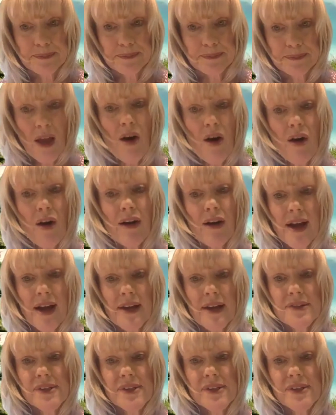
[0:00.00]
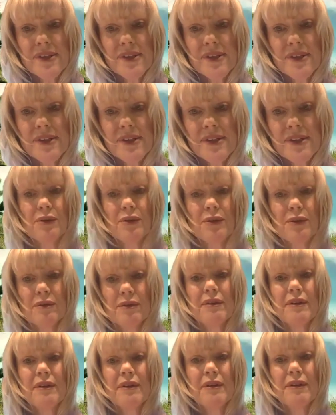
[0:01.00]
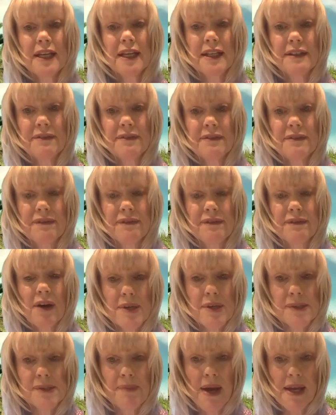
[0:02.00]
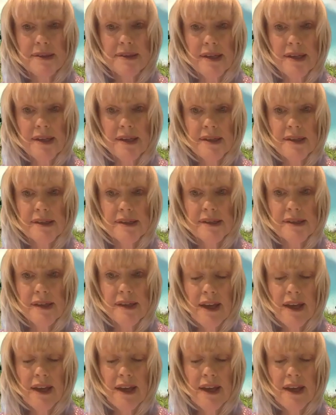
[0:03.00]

all kinds of negative responses.